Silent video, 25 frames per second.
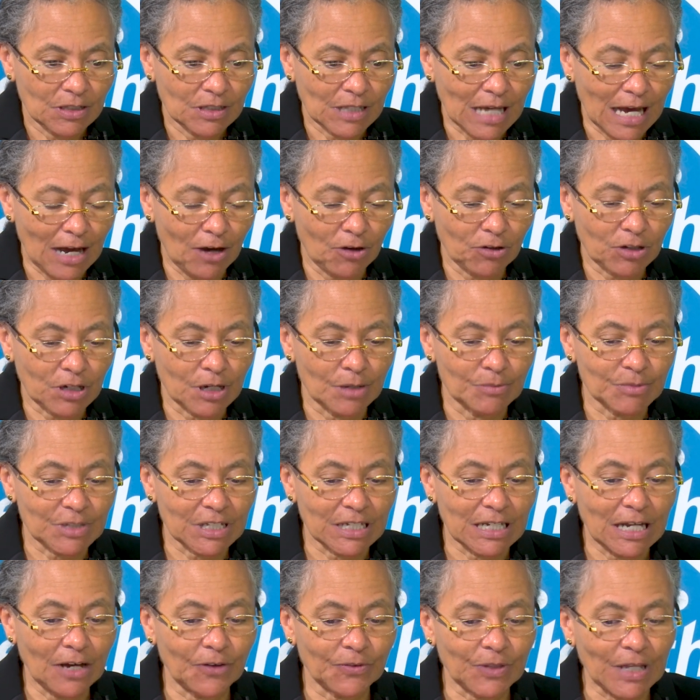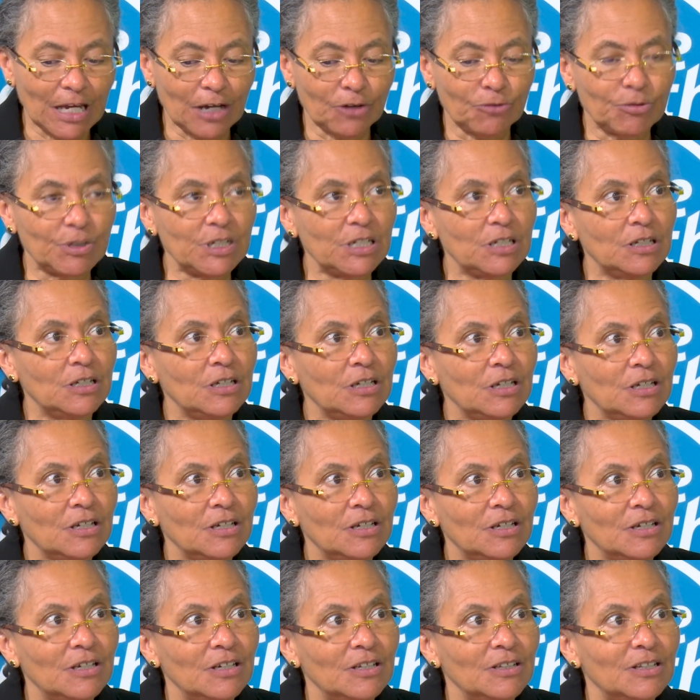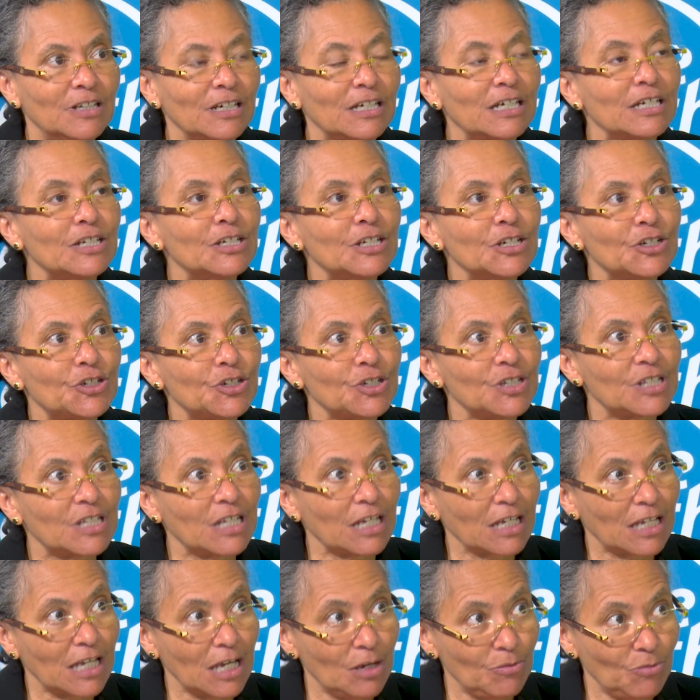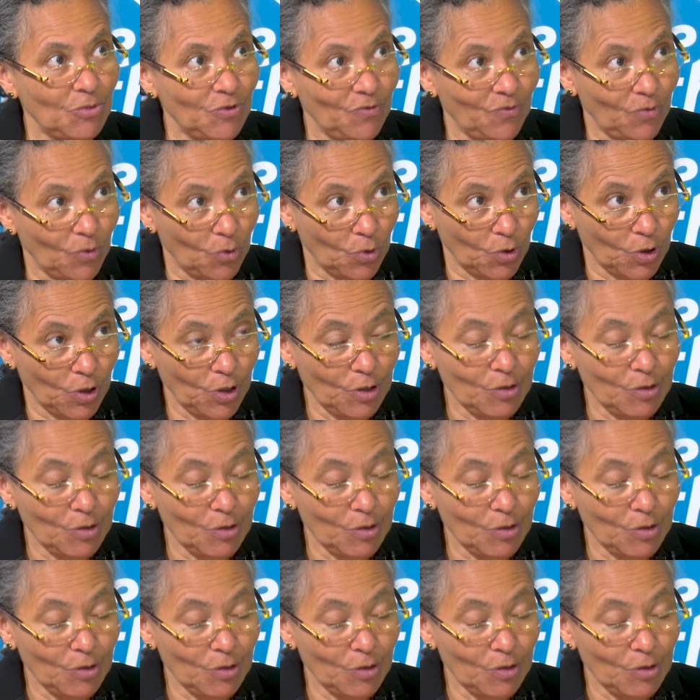the outcomes, and health equity, the conditions that came before.